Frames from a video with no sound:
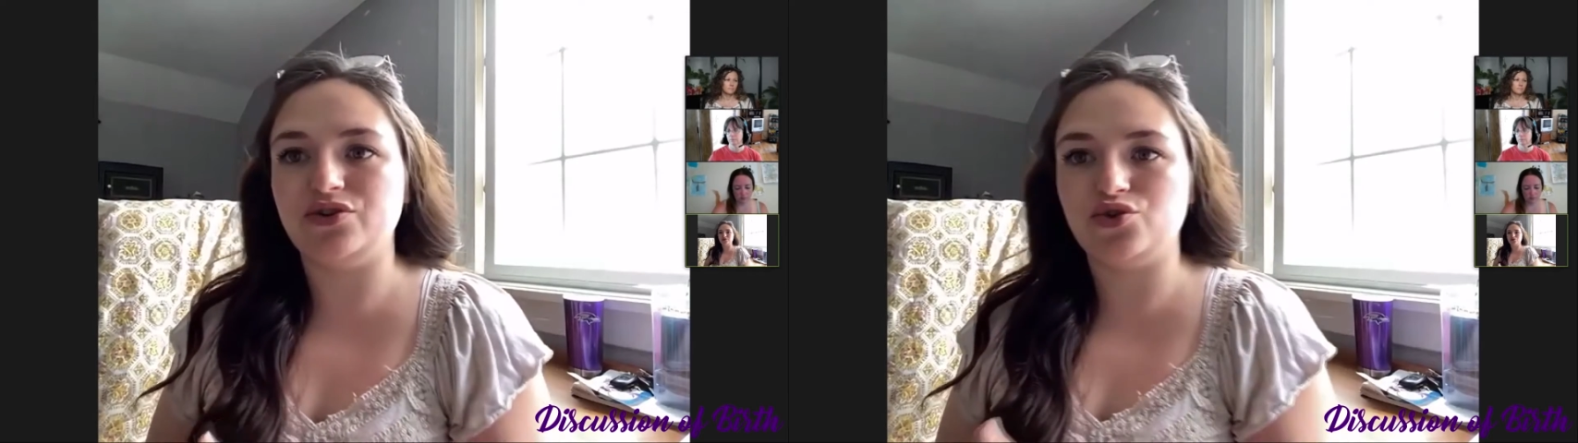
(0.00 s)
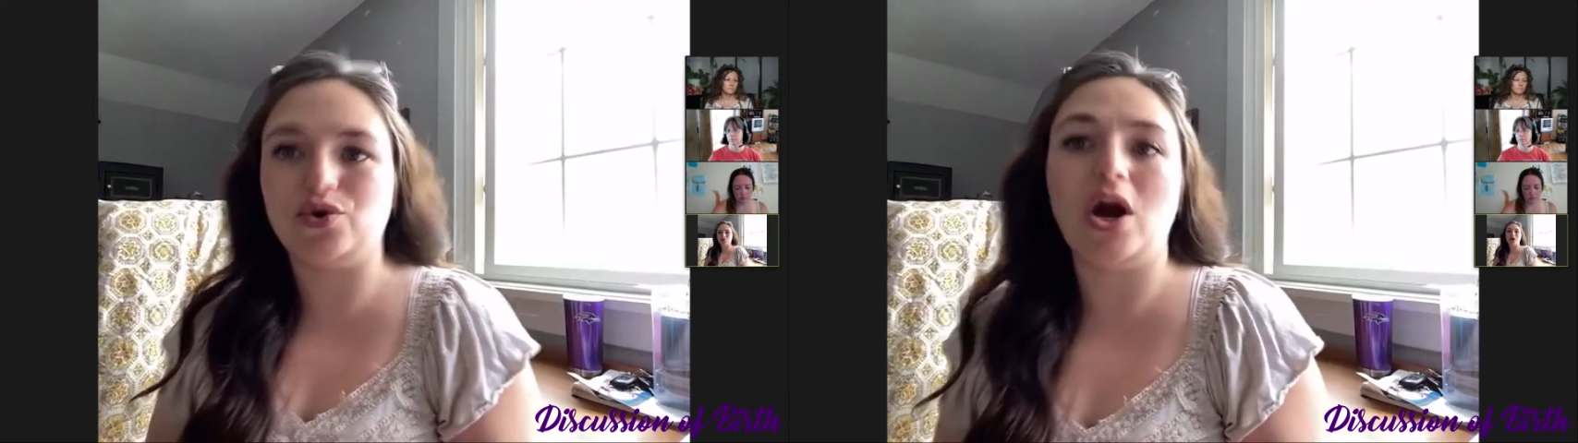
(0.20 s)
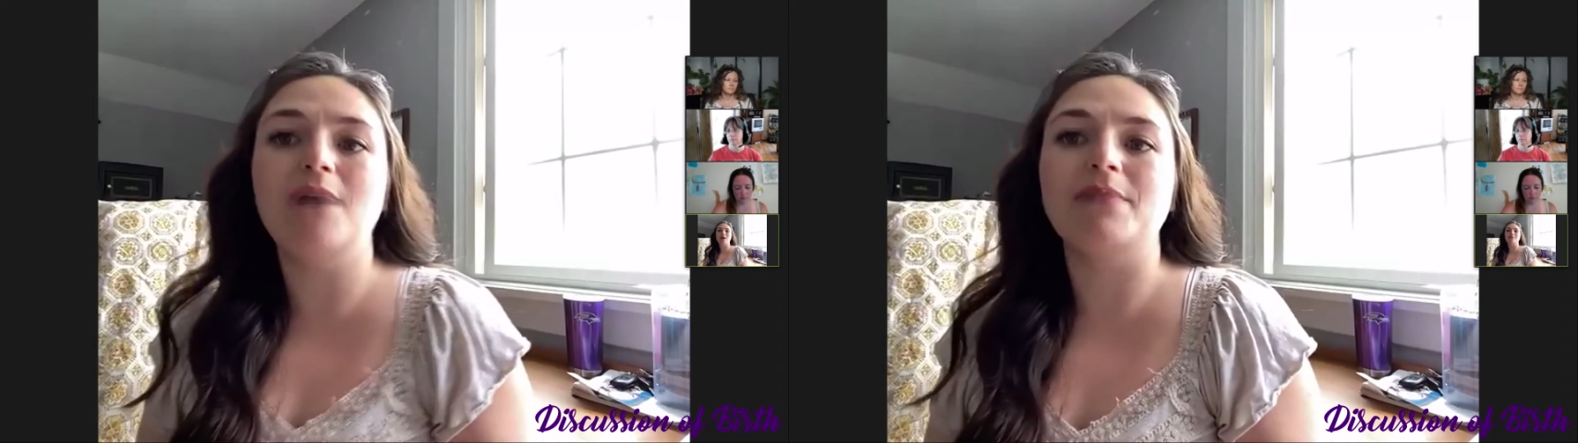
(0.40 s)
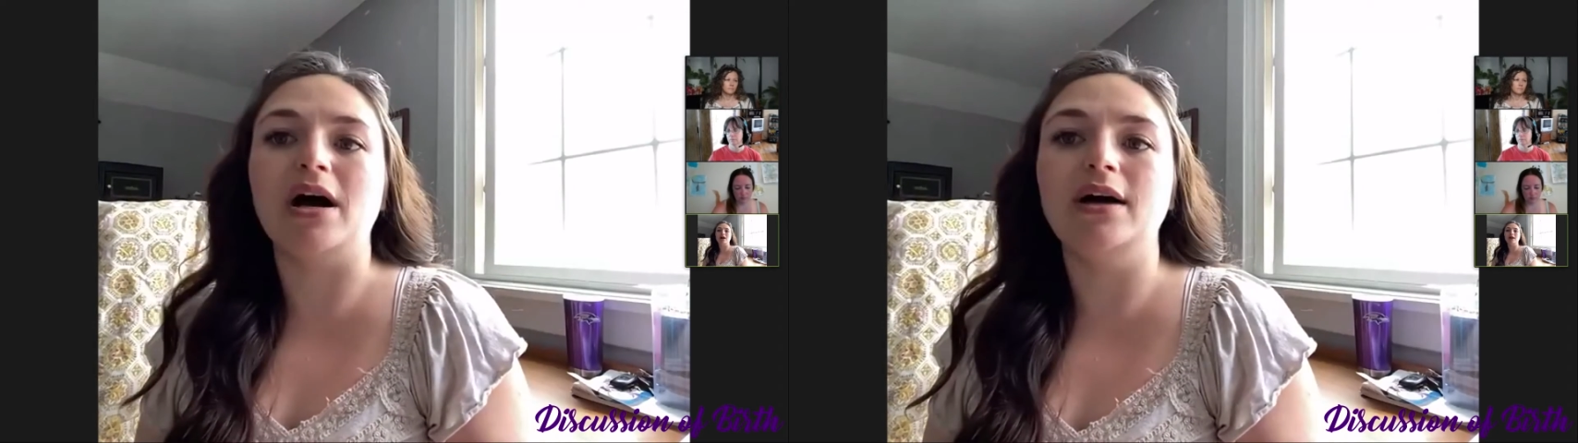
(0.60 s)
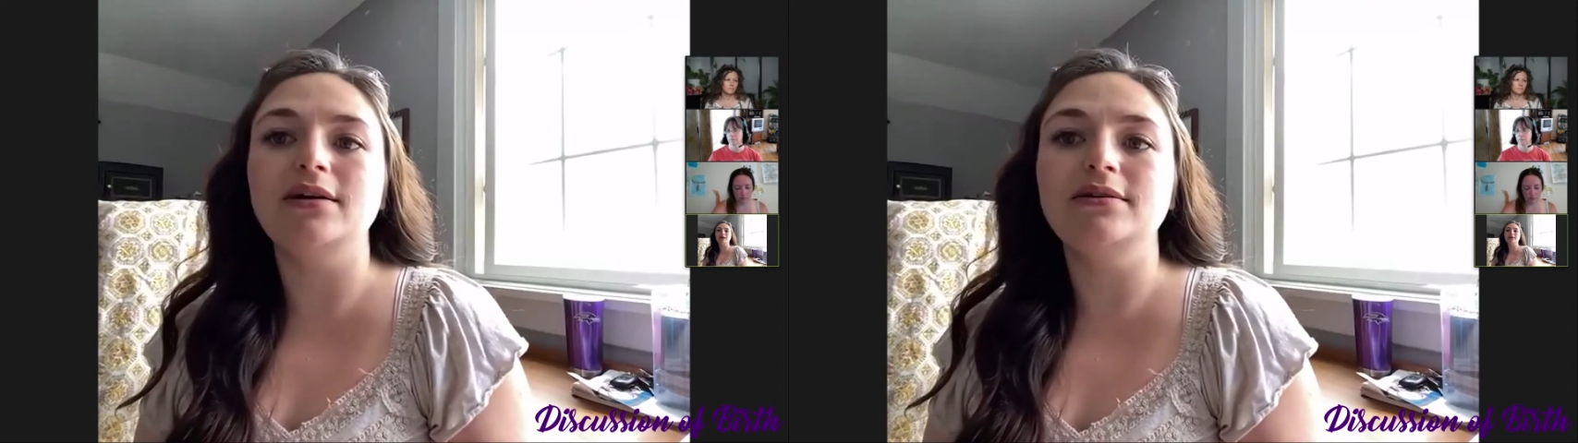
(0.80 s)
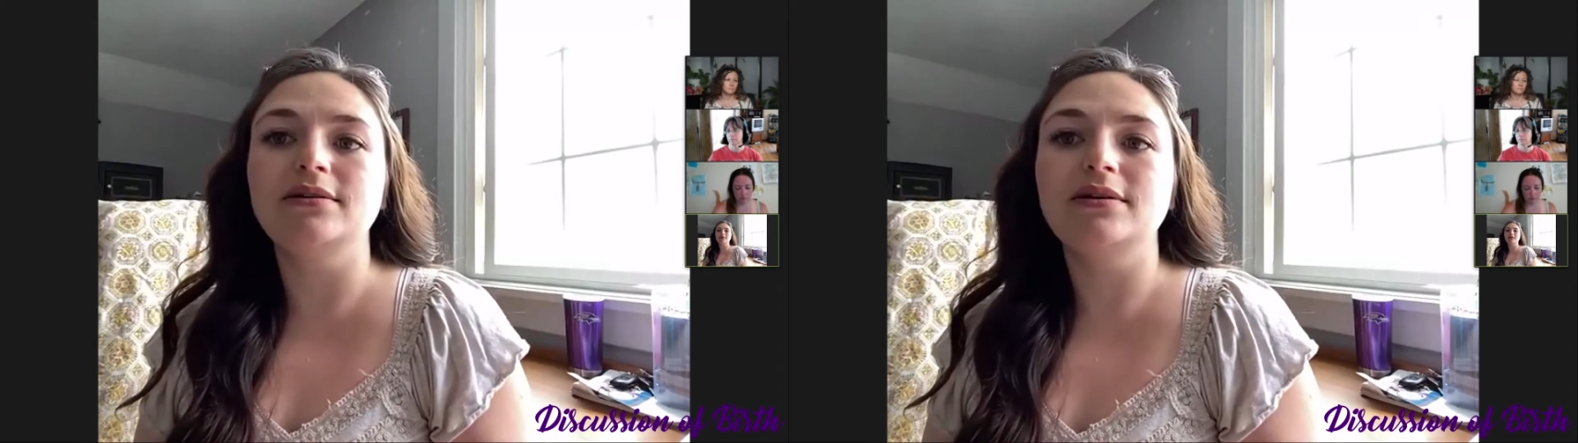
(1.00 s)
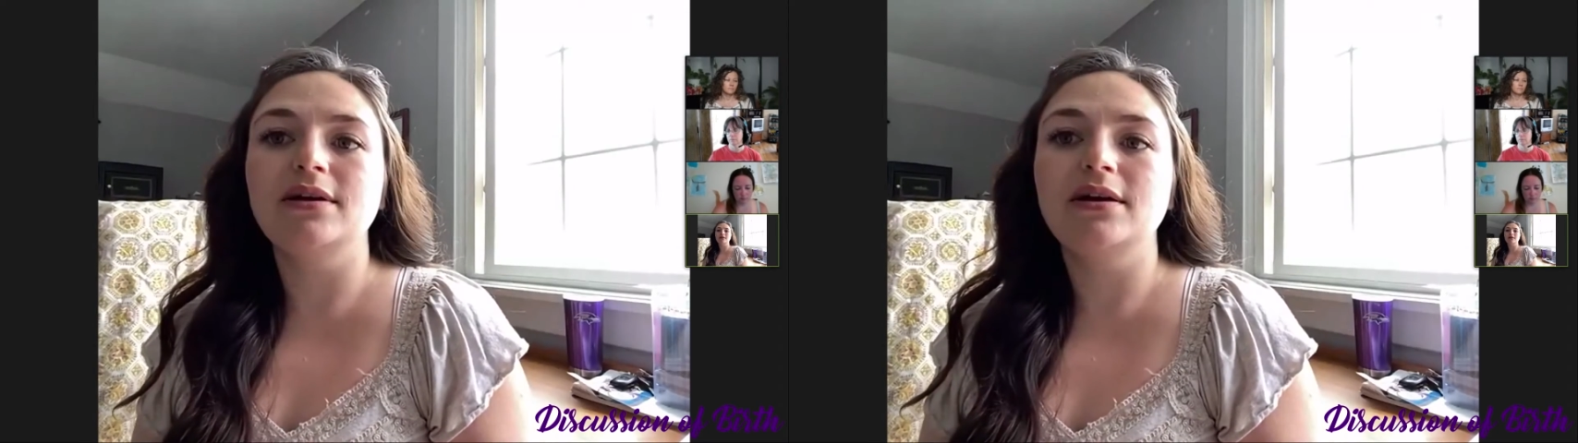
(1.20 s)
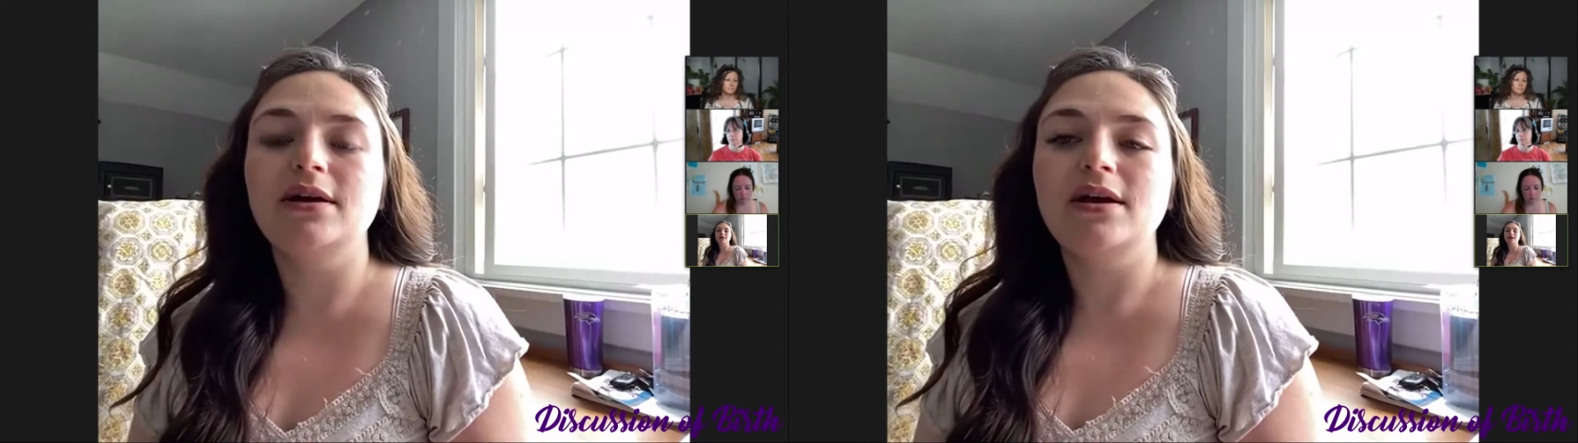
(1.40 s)
the trauma
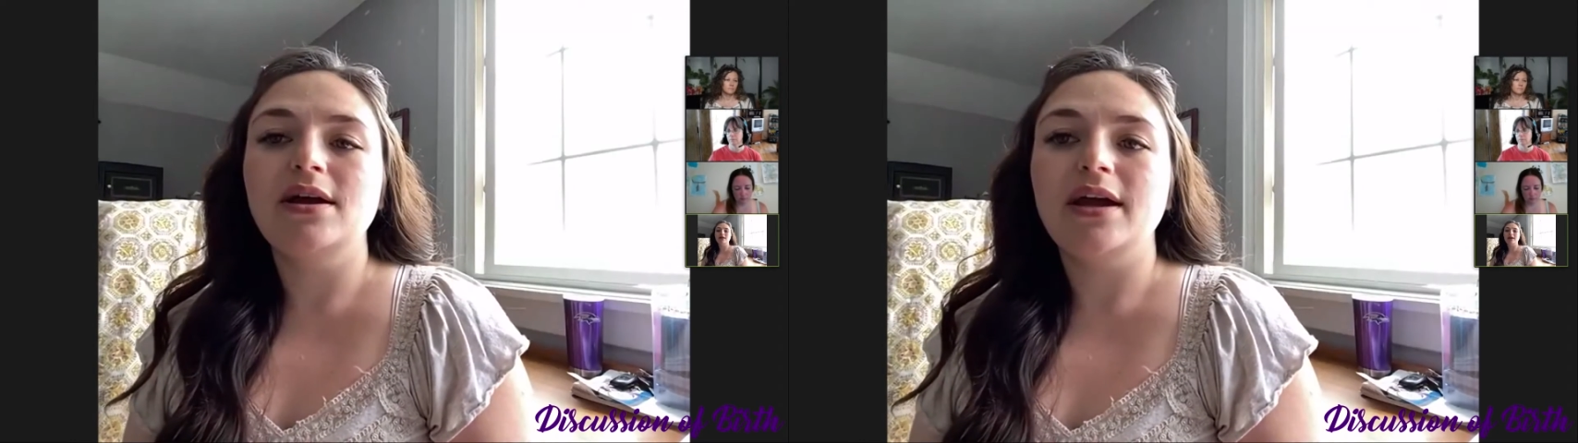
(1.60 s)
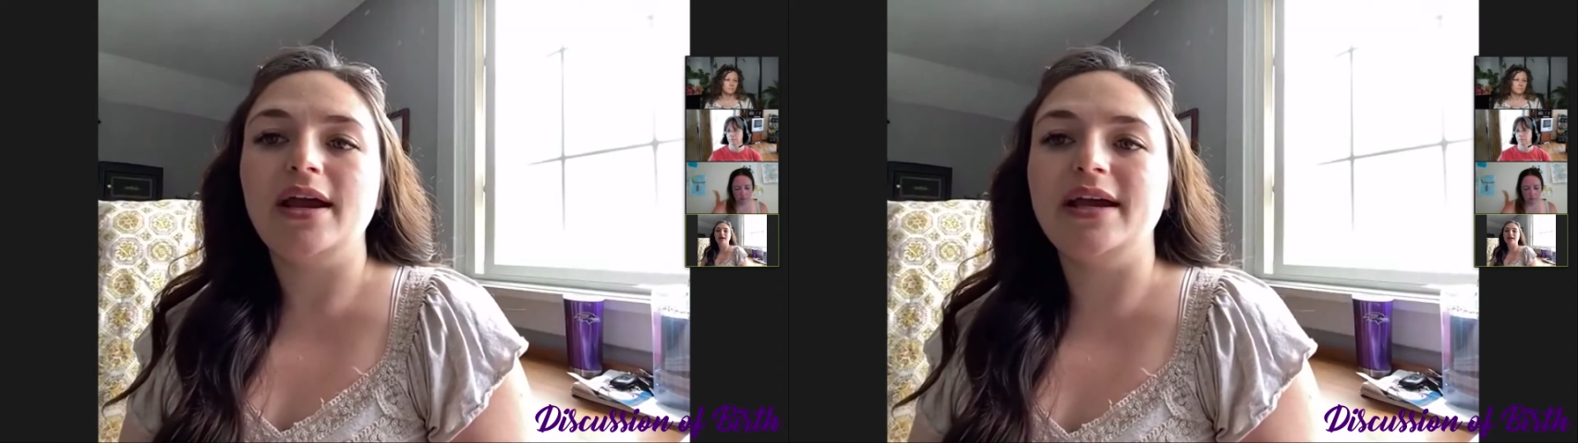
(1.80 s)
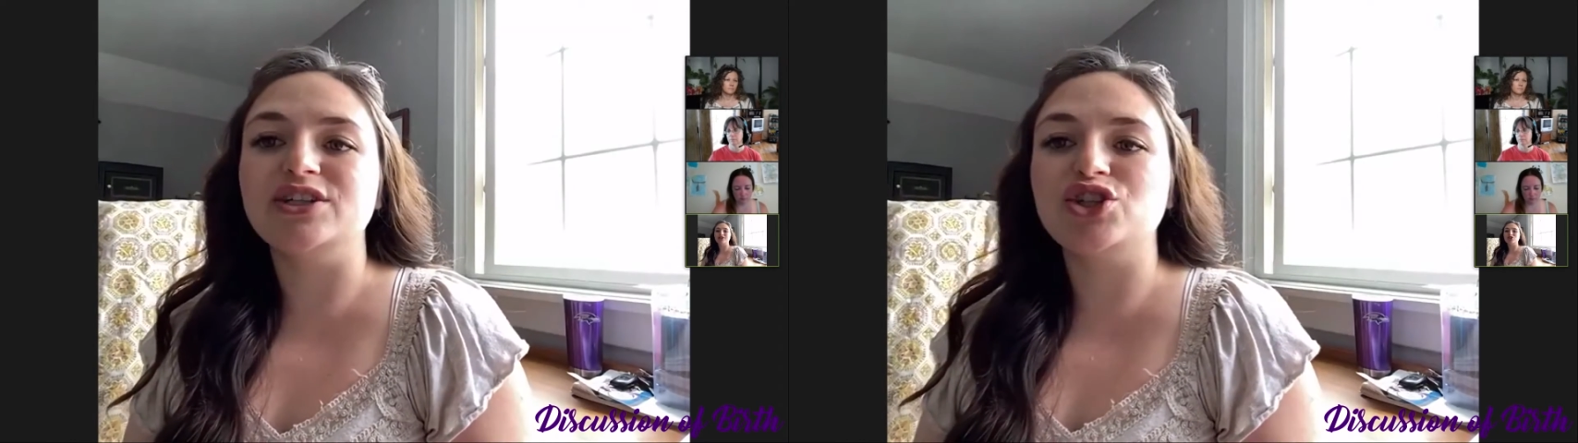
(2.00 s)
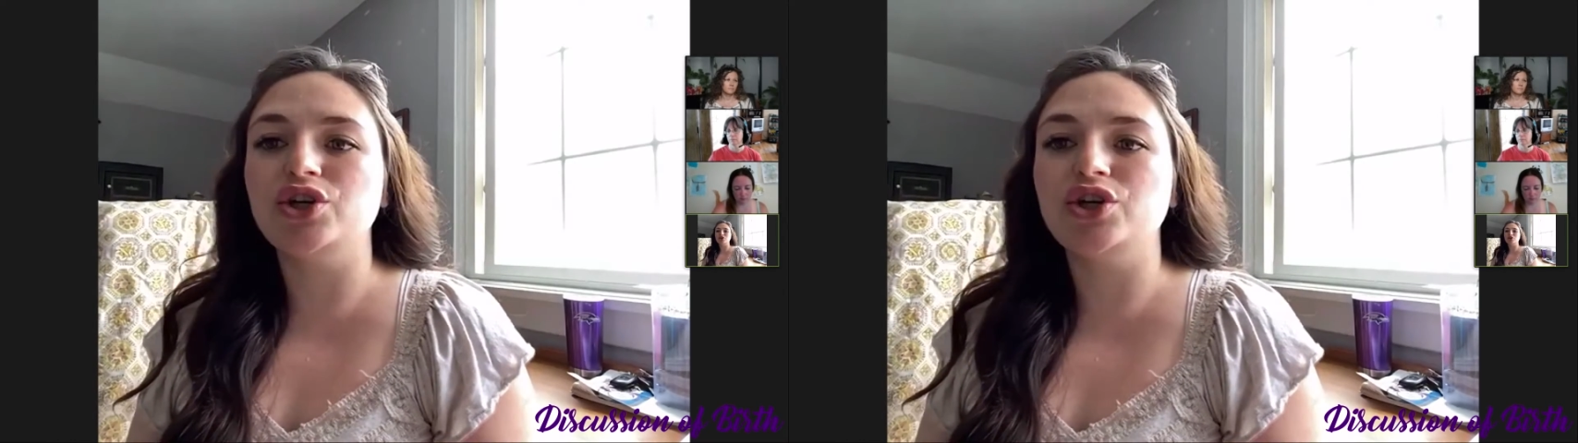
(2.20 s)
and